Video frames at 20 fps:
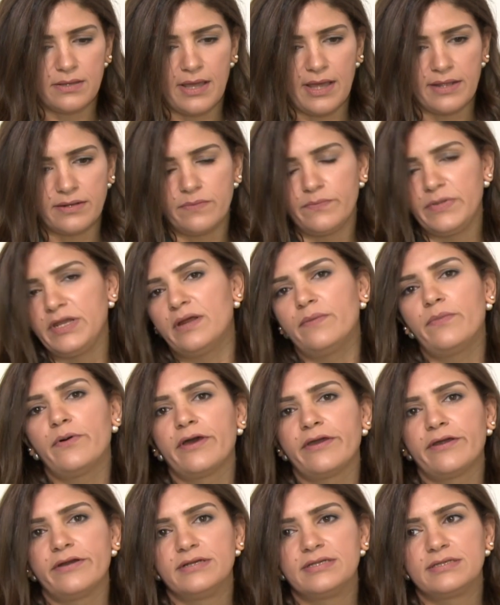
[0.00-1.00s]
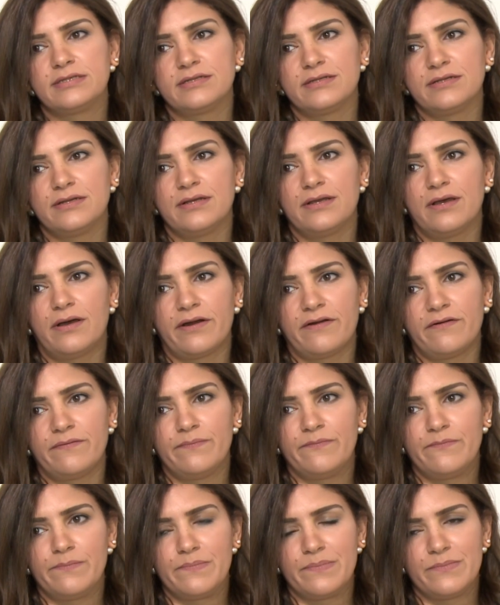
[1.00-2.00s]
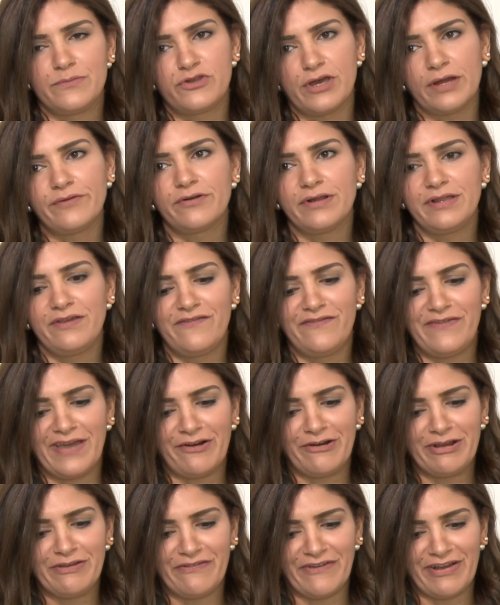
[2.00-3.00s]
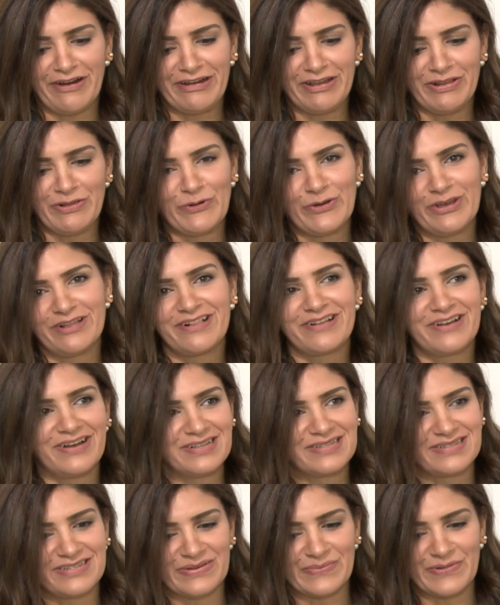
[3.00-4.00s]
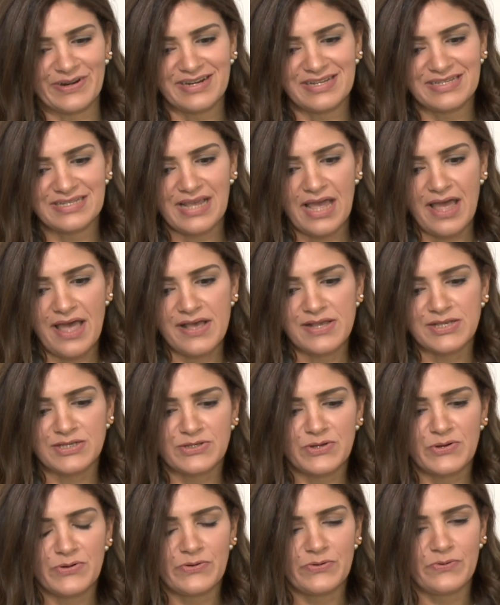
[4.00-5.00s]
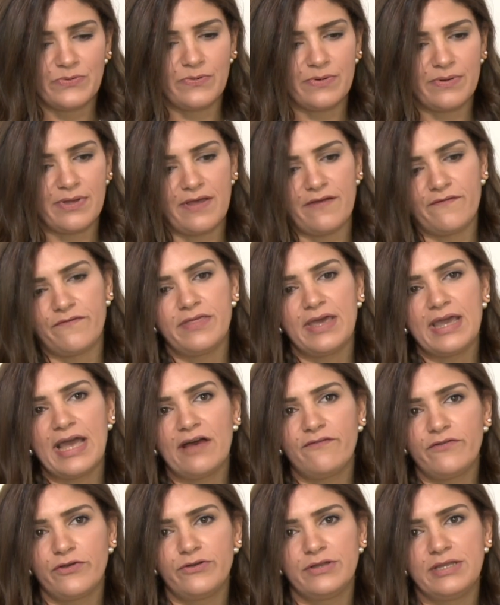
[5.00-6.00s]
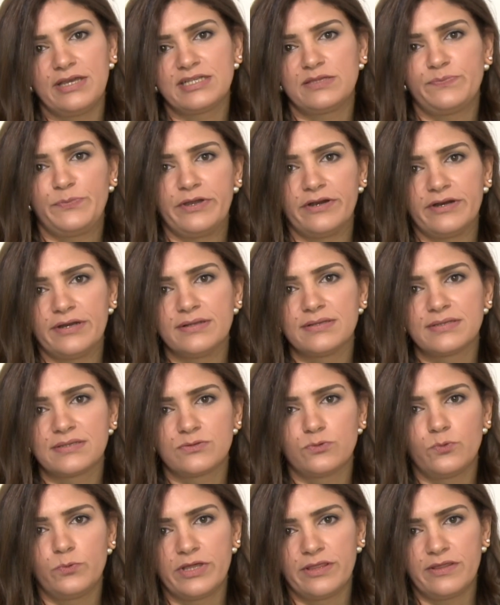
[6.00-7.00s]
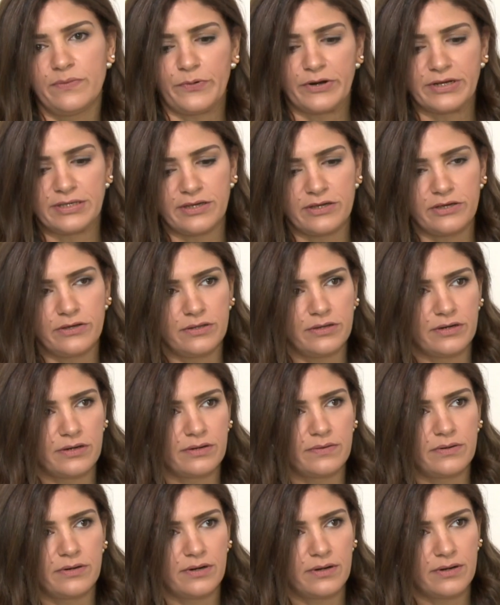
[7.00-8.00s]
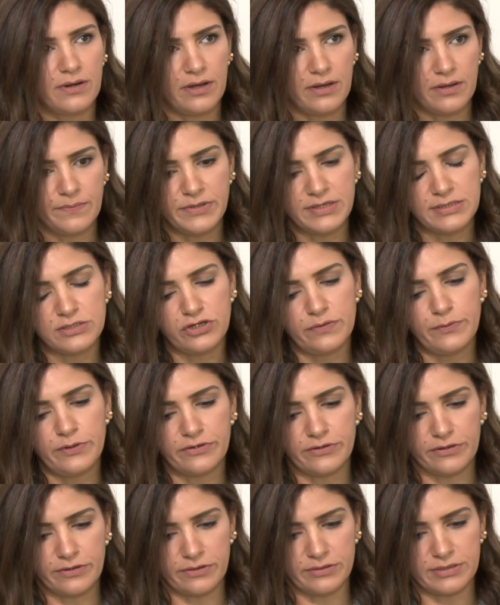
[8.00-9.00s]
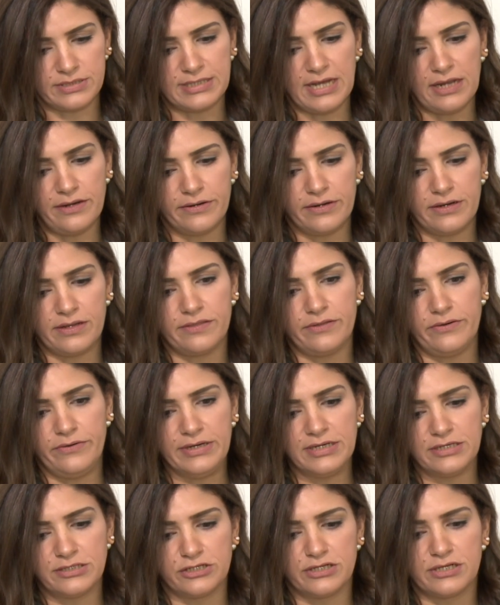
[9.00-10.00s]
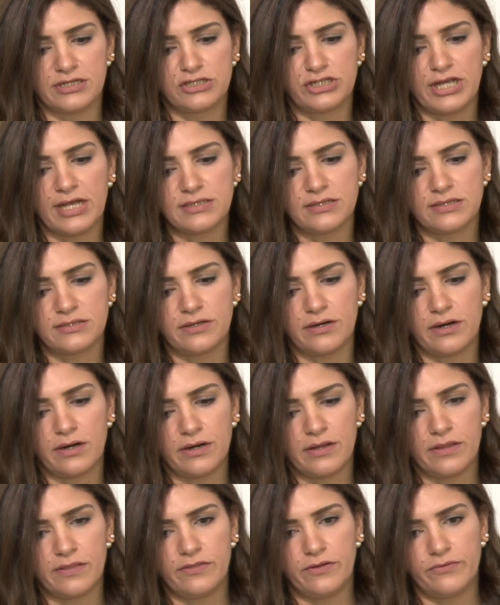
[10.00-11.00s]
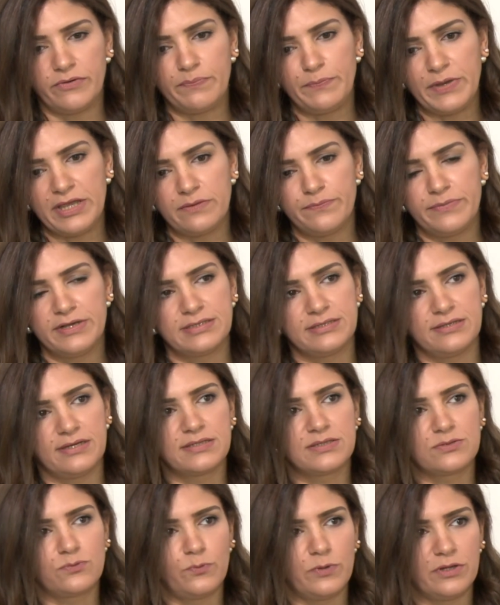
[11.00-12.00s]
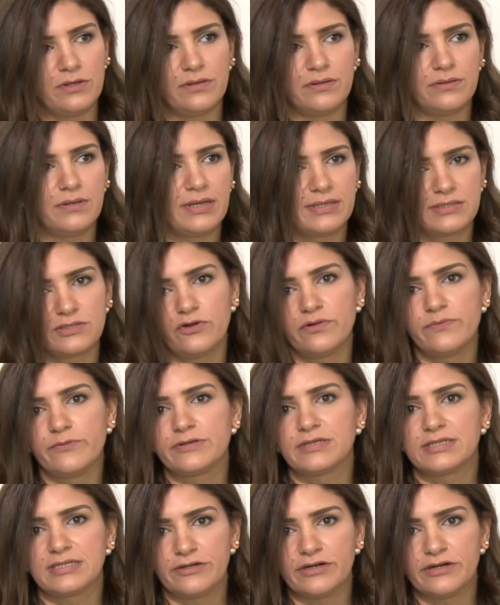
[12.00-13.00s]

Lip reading: And MENA buyers are generally very, very loyal customers. So if they have a good experience with a particular distributor or seller in the region, chances are the repeat business it's almost